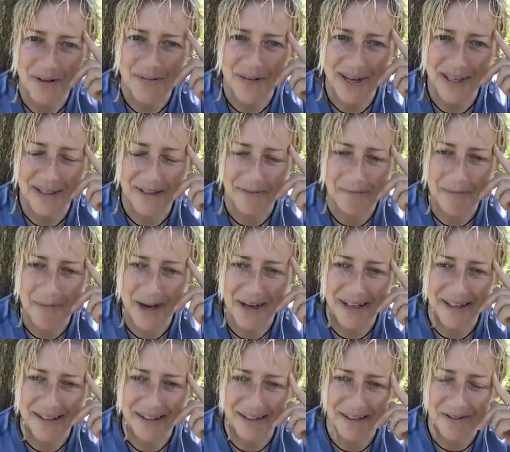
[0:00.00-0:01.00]
you've had a
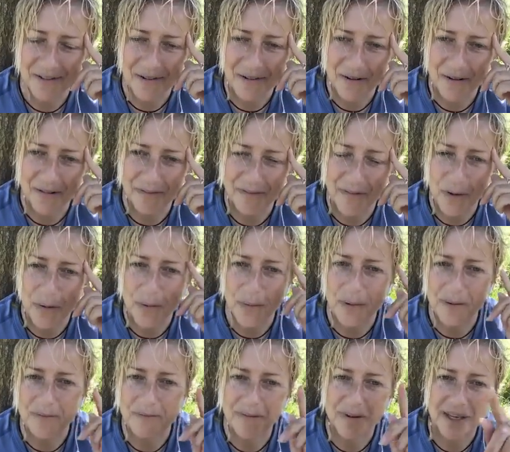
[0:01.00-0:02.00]
mind thought of, oh,
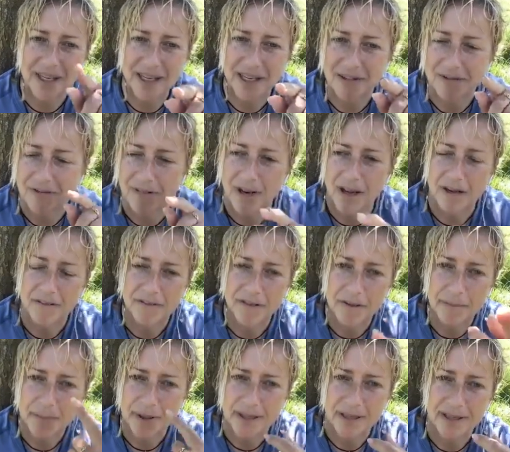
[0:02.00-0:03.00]
if I give love, I
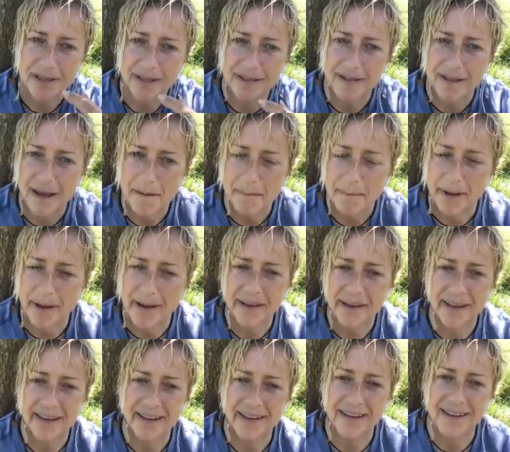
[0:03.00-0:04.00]
might get that back.
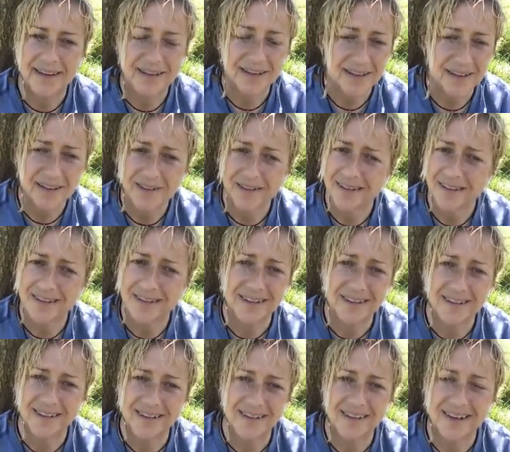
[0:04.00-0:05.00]
No, no, no,
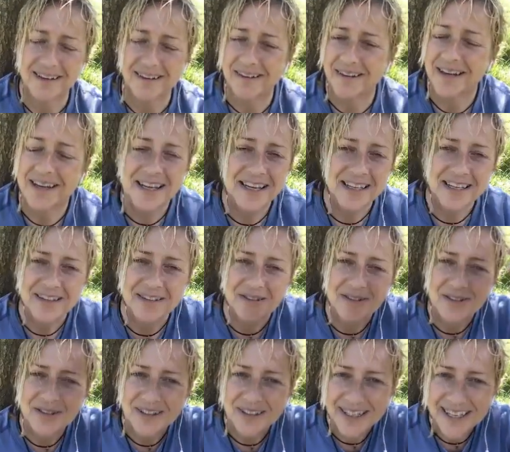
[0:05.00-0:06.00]
no, no. You
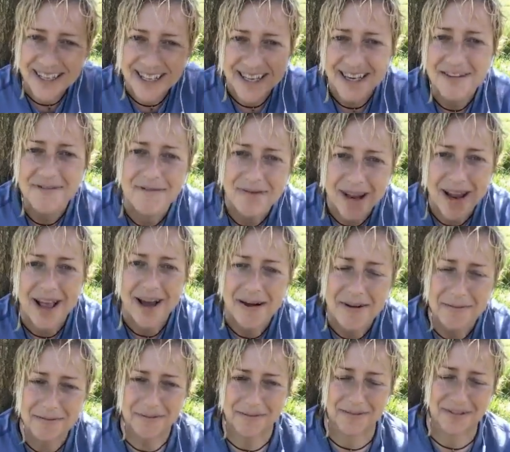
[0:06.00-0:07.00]
just give
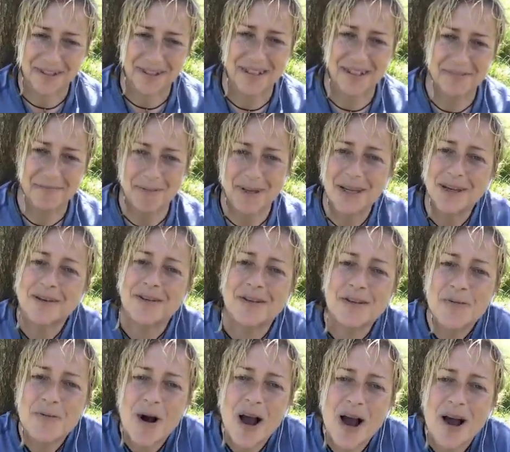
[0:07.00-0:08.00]
love because
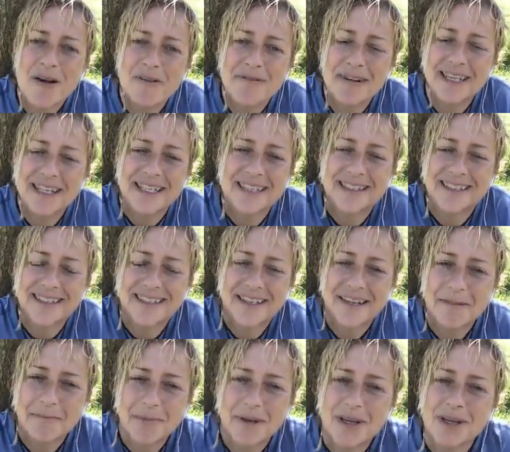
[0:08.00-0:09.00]
you are it,
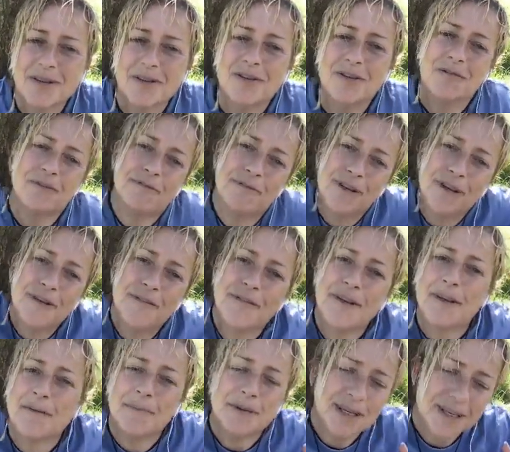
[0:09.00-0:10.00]
because you're full of
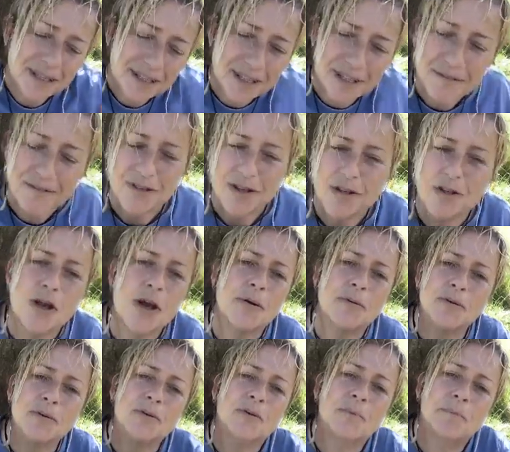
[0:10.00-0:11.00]
it, because if you
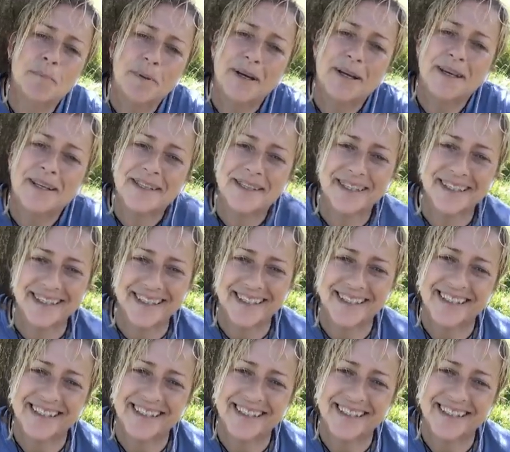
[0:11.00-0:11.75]
don't, you'll burst.